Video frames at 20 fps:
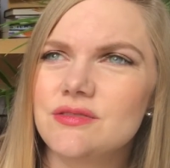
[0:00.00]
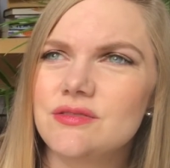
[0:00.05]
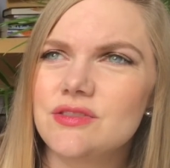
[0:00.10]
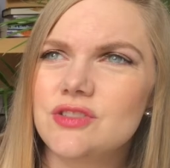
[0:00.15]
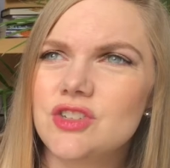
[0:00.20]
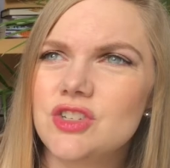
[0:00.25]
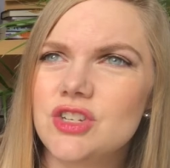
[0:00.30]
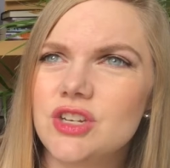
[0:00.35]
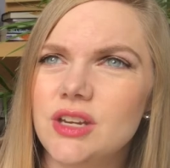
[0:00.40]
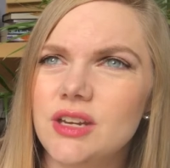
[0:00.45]

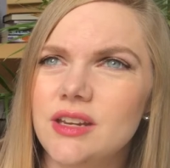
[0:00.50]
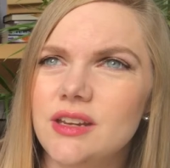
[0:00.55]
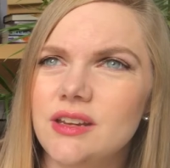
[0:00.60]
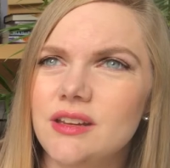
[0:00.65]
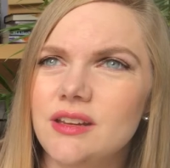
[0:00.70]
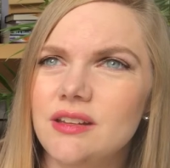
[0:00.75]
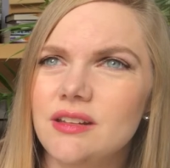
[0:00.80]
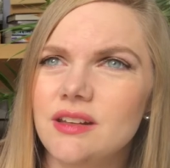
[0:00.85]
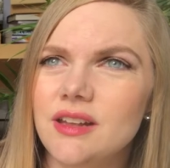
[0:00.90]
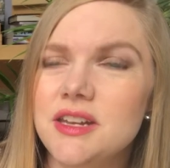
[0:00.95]

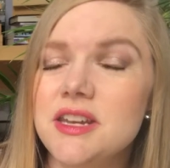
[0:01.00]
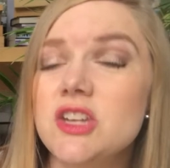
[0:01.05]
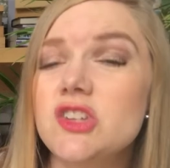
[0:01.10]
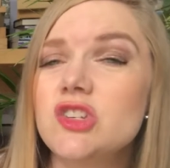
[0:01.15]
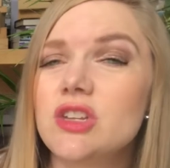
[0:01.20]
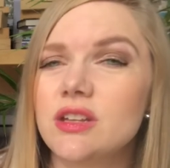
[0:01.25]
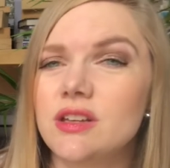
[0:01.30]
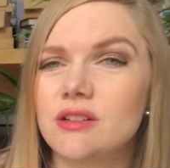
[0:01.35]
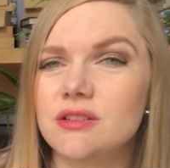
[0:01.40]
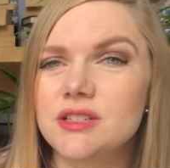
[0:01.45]
she
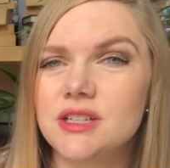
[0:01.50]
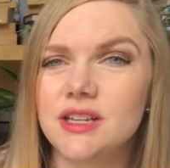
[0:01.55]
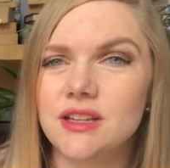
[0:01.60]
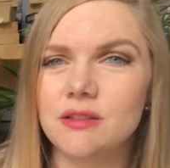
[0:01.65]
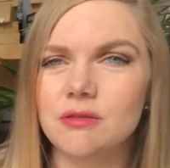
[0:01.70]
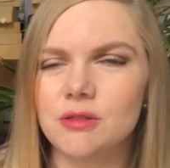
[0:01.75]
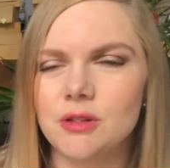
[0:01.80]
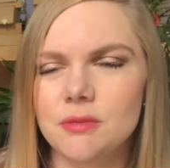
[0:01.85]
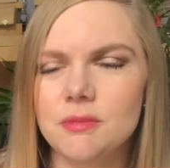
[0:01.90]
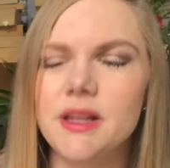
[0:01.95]
initially got together
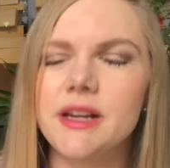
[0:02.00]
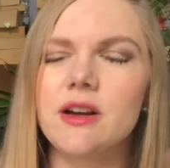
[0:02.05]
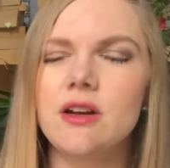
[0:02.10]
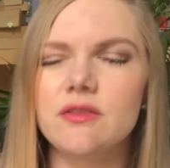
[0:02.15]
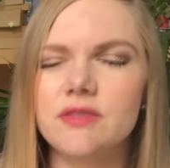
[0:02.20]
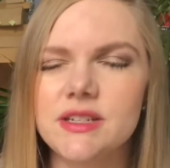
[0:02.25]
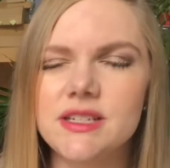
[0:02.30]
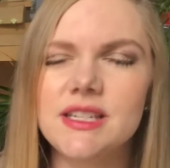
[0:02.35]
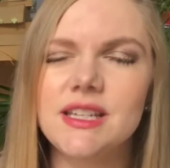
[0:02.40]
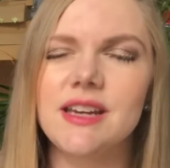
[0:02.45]
with him, like,
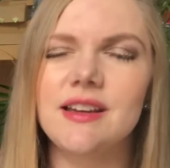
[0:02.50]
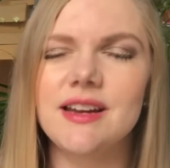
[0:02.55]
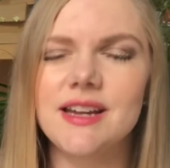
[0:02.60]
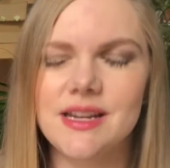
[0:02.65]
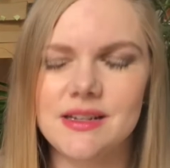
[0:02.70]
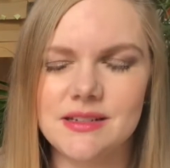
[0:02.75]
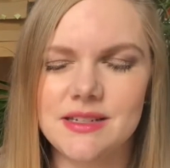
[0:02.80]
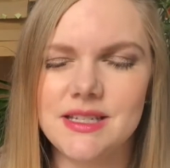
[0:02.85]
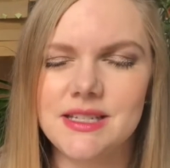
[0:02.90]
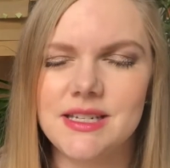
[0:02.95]
obviously I
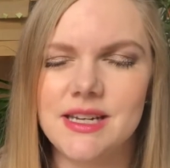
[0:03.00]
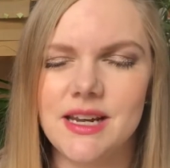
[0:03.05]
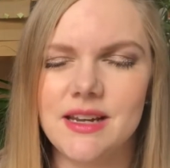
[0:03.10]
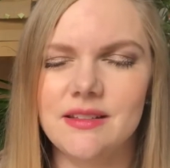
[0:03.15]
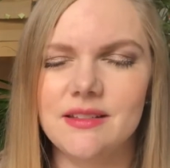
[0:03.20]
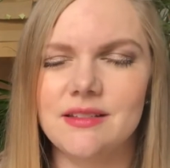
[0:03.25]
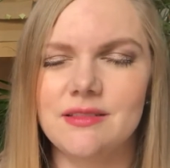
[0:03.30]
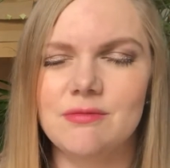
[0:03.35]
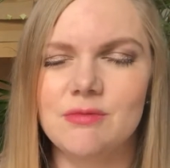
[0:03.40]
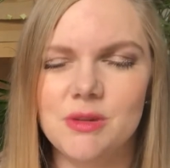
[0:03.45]

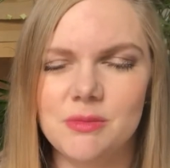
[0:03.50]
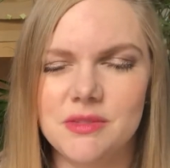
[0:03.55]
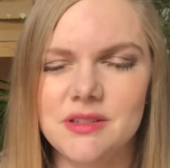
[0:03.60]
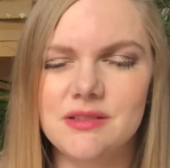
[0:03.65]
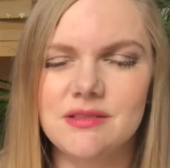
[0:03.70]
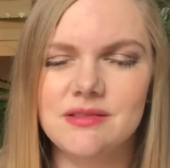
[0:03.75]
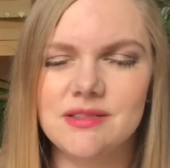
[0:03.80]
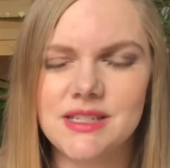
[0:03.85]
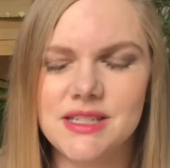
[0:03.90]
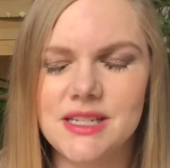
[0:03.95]
understand that
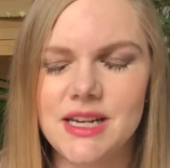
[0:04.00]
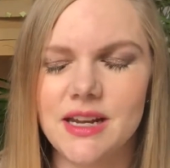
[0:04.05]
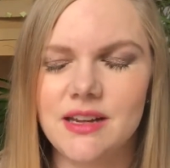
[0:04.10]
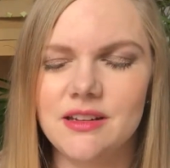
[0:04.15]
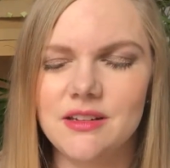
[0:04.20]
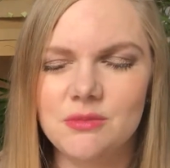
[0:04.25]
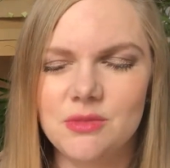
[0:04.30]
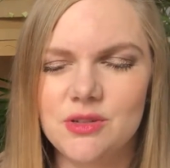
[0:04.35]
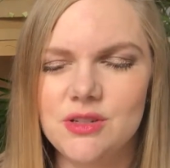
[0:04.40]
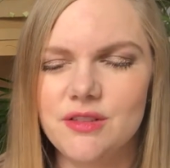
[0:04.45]
women stay in
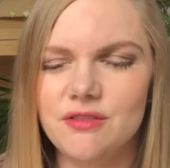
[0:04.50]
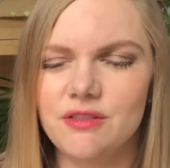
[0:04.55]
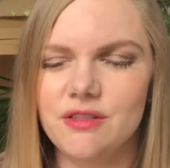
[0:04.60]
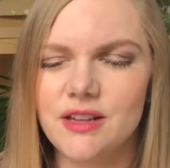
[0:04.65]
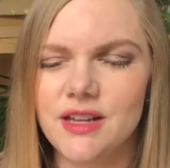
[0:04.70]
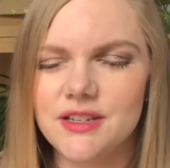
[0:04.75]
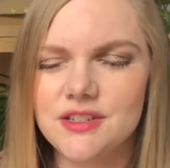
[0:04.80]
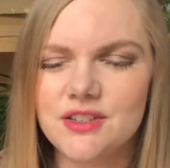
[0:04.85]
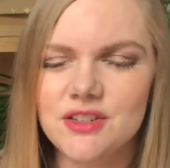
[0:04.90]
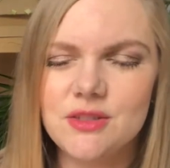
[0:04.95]
abusive
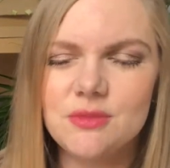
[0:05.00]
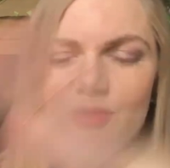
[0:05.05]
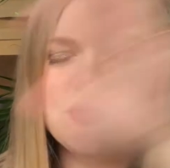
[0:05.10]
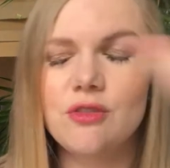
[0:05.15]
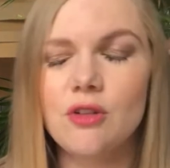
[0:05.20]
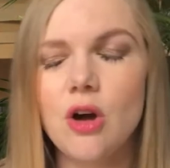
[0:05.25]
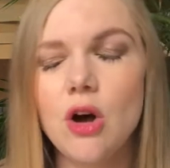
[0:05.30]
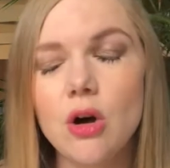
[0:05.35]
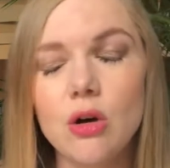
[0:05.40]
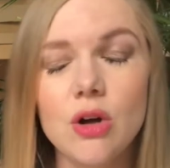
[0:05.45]
relationships for
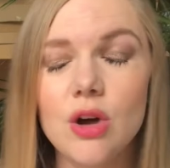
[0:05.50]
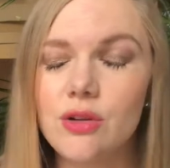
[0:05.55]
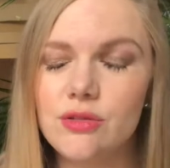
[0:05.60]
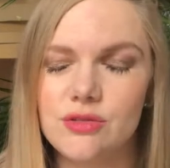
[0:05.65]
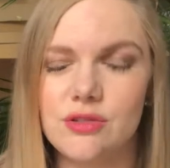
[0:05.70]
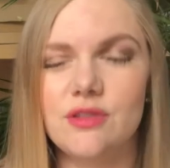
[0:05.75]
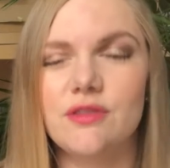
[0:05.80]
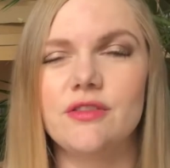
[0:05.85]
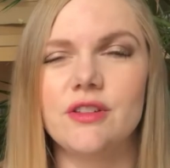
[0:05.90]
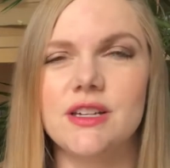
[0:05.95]
a whole
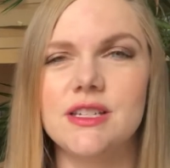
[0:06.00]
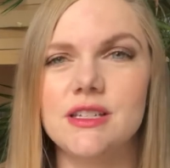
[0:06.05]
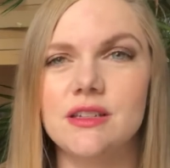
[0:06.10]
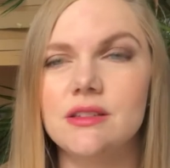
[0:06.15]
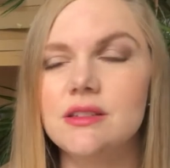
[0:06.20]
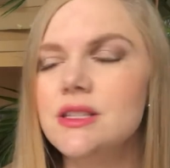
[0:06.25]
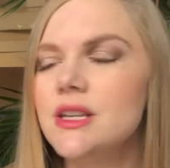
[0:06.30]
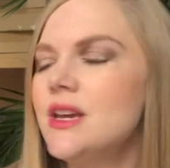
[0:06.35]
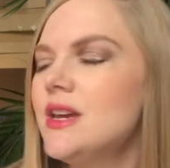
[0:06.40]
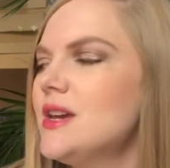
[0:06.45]
host of
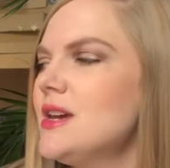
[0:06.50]
reasons.